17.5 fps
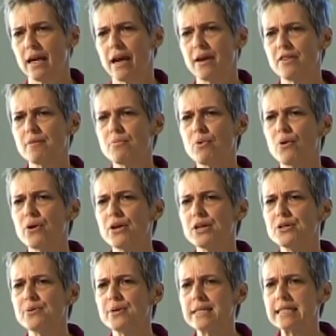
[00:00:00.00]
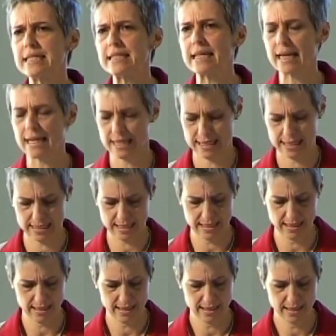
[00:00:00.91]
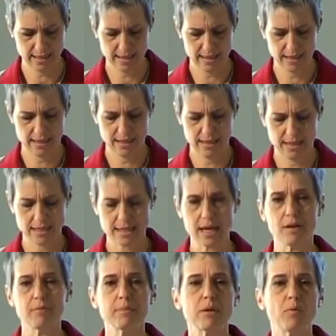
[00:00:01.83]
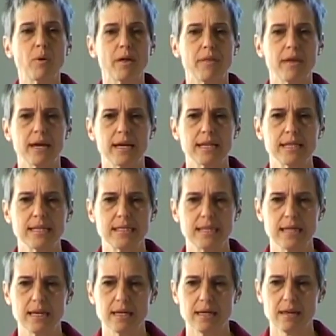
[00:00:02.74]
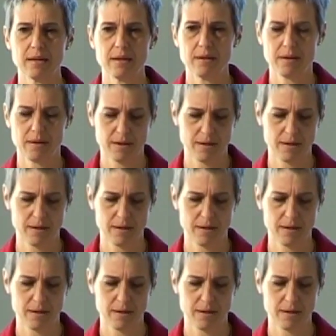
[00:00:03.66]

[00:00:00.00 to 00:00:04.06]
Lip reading: and the boy who was 6 tell me what they had seen.